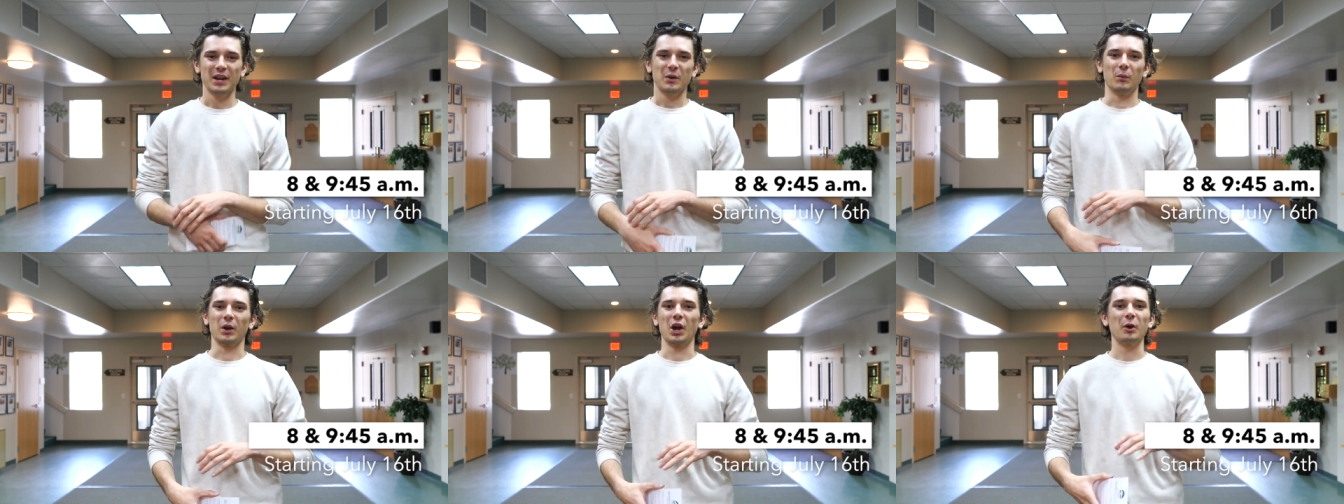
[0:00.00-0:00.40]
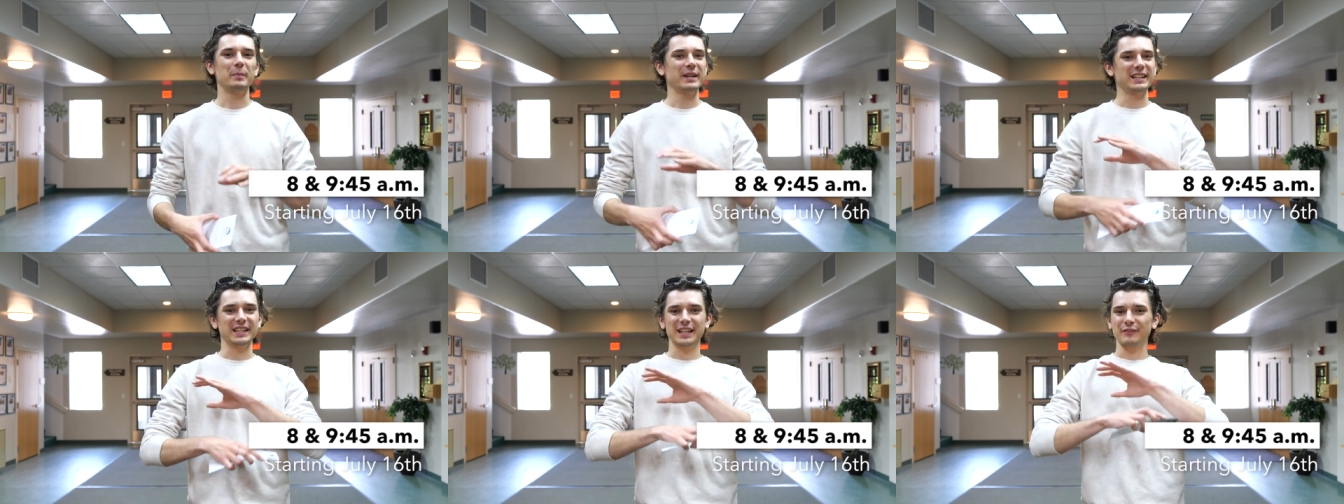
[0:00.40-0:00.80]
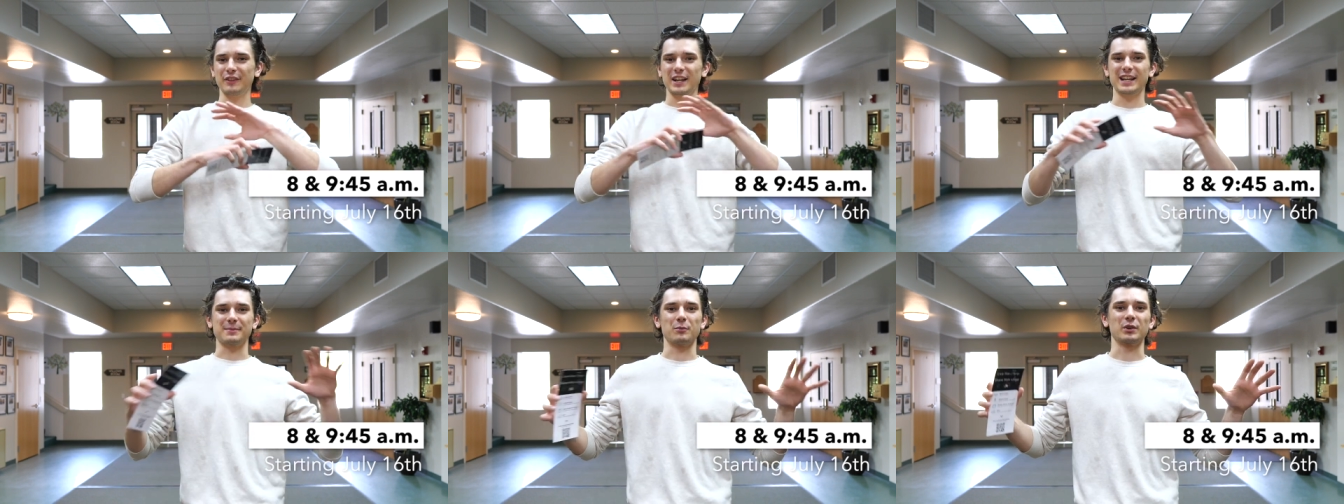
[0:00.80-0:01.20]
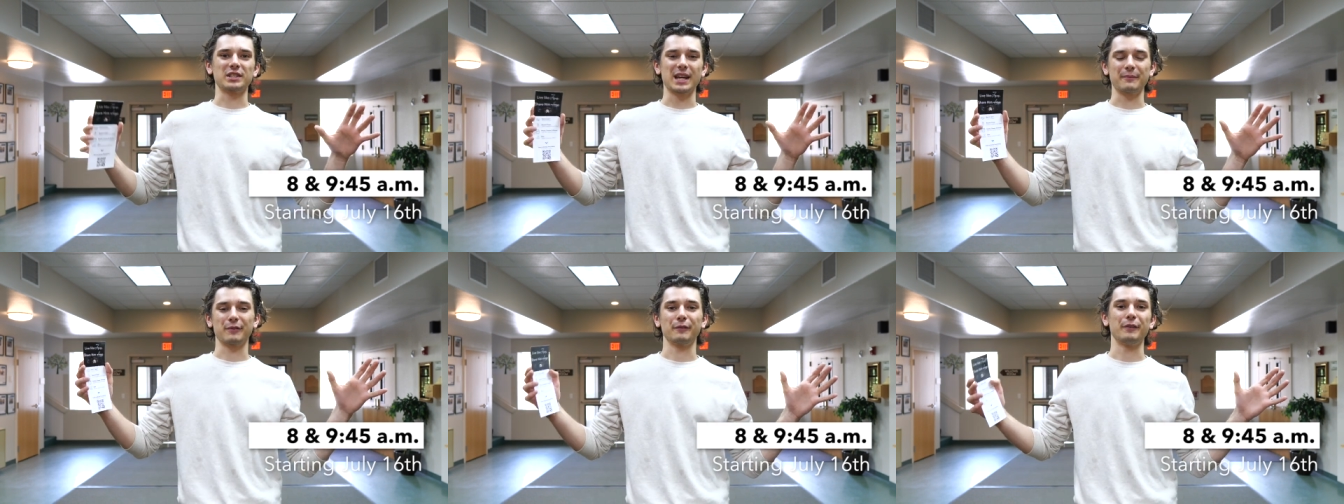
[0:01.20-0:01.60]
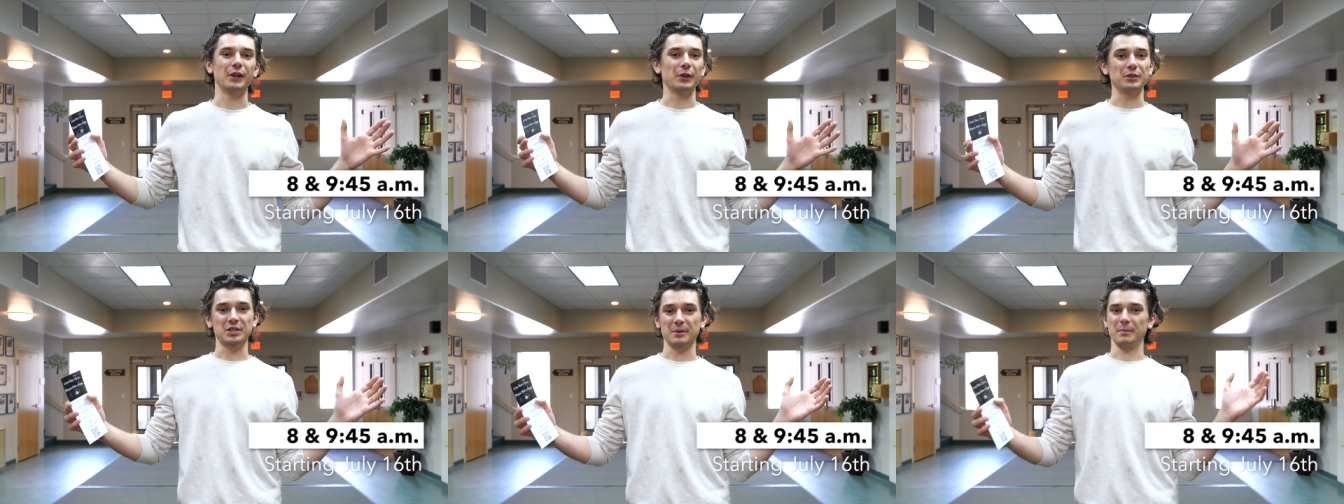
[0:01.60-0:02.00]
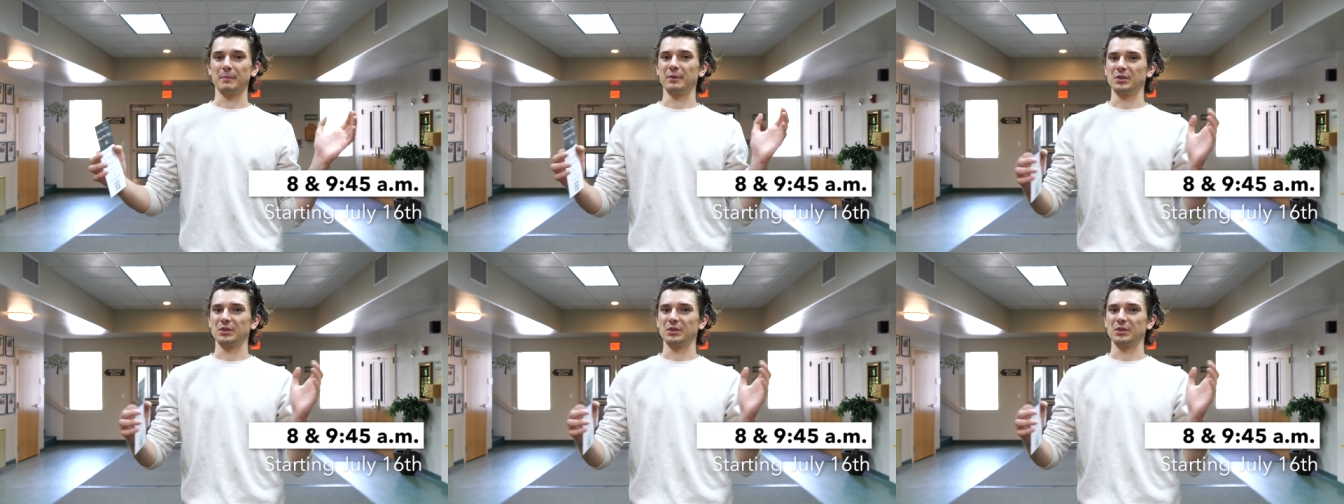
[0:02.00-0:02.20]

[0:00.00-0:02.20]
We're hoping to give you guys more time for fellowship in